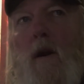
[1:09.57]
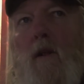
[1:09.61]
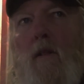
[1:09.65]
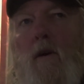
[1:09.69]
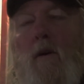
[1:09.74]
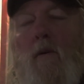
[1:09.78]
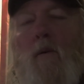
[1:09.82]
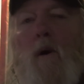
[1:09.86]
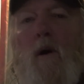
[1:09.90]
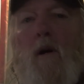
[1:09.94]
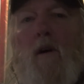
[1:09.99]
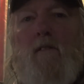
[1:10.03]
are the
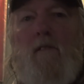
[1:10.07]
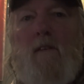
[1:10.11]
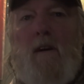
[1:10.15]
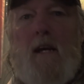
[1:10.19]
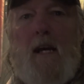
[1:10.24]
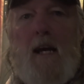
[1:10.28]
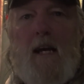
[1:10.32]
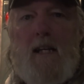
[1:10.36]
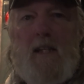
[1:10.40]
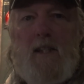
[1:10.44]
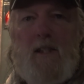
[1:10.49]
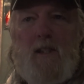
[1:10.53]

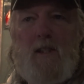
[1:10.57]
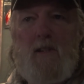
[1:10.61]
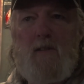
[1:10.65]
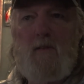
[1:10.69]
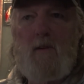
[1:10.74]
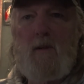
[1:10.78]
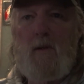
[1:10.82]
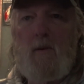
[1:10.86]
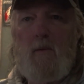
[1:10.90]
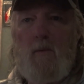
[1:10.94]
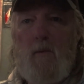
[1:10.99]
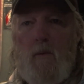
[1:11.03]
qualifications
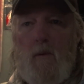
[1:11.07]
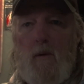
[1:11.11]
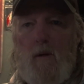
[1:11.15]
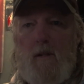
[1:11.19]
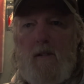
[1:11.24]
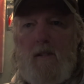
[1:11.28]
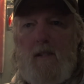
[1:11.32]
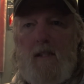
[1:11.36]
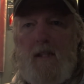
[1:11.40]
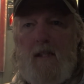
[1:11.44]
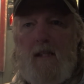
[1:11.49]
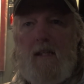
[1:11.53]
for the
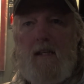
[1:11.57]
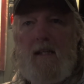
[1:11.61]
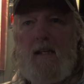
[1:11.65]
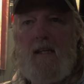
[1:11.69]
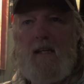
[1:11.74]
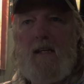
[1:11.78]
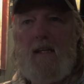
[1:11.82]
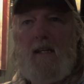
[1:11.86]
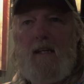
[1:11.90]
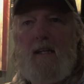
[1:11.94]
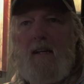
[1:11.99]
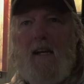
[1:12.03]
warranty?
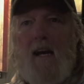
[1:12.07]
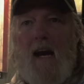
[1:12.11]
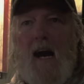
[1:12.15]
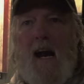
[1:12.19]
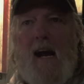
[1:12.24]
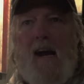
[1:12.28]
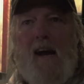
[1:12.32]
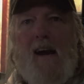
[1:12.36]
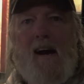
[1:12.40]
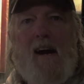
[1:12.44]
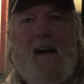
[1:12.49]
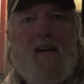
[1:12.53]
The
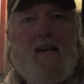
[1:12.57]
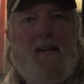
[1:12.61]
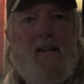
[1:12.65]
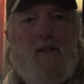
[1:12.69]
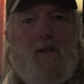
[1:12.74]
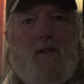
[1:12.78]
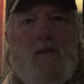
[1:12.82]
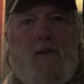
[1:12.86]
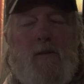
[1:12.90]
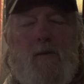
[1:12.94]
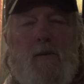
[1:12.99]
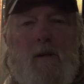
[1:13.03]
kayak
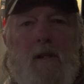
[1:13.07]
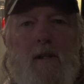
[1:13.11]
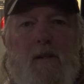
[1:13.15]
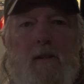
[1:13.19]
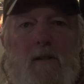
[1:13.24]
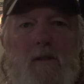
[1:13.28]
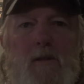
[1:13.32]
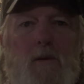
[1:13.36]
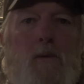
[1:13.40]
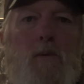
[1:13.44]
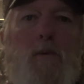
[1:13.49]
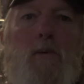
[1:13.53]
is 3
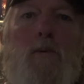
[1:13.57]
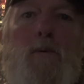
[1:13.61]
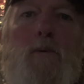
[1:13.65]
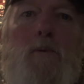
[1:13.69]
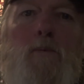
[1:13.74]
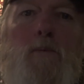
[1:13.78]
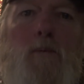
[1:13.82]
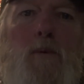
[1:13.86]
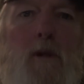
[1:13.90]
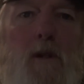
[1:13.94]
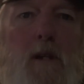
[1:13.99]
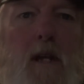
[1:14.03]
years
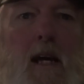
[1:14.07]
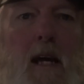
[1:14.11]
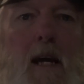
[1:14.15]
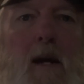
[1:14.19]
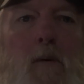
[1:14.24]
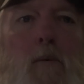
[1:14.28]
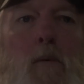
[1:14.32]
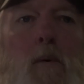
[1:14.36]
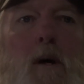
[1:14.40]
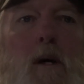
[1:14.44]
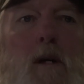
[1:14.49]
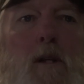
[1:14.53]
old. Would they
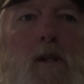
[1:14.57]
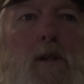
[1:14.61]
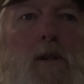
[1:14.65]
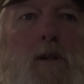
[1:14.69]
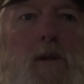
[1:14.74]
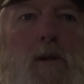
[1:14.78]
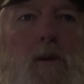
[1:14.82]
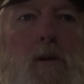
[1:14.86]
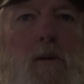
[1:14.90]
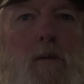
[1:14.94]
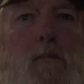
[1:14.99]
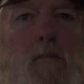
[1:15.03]
want
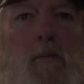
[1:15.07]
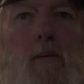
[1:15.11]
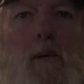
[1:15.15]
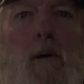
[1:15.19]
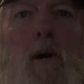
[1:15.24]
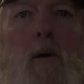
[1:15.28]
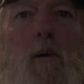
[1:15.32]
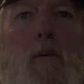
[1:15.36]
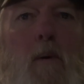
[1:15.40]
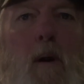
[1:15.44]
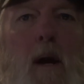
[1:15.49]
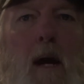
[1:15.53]
to
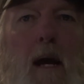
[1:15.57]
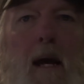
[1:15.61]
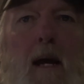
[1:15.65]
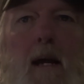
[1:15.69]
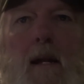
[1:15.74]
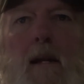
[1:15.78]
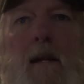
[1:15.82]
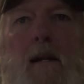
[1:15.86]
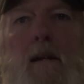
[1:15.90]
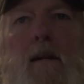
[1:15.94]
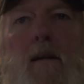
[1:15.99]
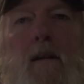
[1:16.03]

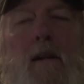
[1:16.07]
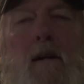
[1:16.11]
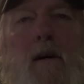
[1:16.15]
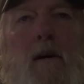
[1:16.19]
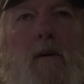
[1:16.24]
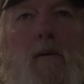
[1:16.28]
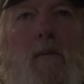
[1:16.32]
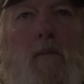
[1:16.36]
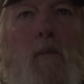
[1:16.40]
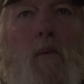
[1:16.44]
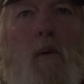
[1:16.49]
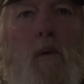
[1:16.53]
prorate
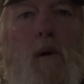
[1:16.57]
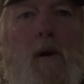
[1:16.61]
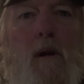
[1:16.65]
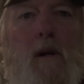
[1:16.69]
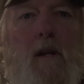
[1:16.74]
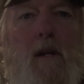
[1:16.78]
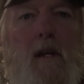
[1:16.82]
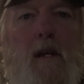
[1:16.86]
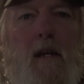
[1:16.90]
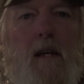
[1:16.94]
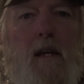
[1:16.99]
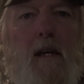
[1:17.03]
the
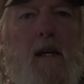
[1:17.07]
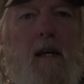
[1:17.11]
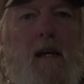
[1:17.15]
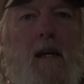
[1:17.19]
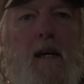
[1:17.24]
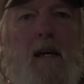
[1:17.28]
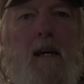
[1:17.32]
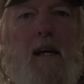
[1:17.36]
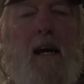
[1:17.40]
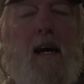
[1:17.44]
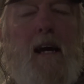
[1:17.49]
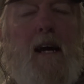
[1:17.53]
warranty
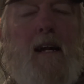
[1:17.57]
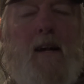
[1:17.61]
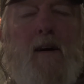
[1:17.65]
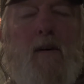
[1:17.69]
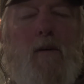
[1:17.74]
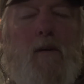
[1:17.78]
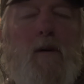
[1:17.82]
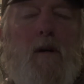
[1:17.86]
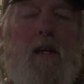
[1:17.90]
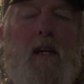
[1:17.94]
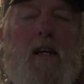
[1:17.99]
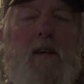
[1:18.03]
and
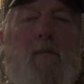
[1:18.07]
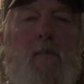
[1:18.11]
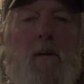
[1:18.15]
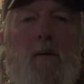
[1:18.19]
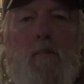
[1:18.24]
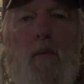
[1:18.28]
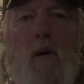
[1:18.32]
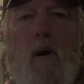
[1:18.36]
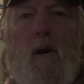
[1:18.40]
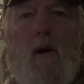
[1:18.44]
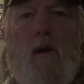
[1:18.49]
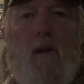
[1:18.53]
only give me
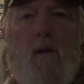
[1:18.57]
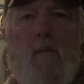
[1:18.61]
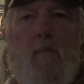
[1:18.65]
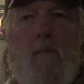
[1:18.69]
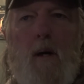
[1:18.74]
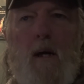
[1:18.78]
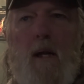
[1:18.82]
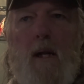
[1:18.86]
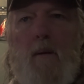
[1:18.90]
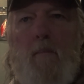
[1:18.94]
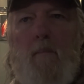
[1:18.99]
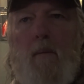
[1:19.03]
part of the
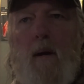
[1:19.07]
money